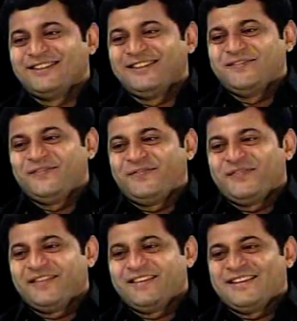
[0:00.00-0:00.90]
But I've been
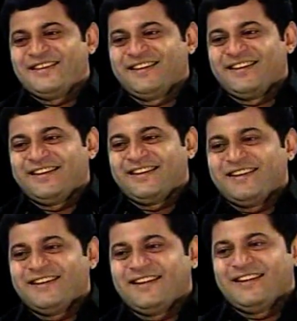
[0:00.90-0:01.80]
lucky to have
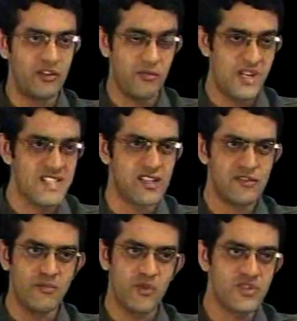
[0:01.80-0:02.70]
the
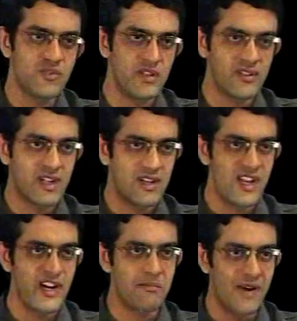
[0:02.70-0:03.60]
blessings of most of the
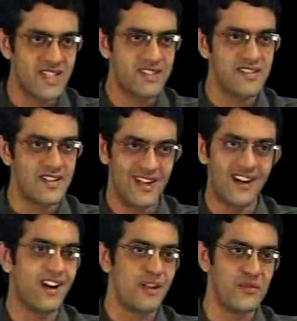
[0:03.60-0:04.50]
current masters in
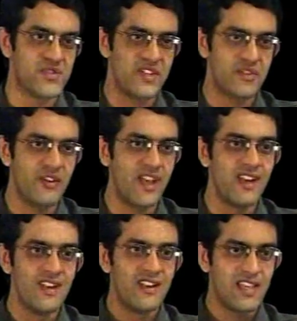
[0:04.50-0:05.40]
Carnatic music
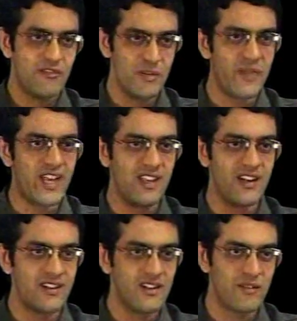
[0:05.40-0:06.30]
today, given
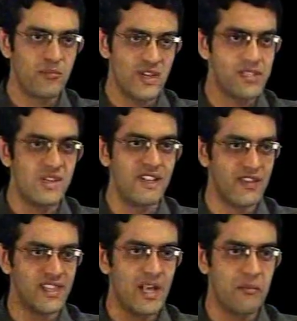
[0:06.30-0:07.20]
my proximity
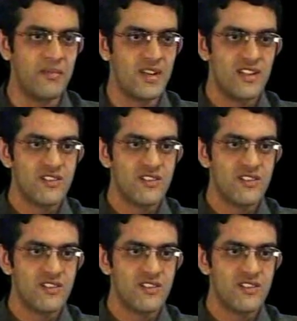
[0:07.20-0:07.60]
with them.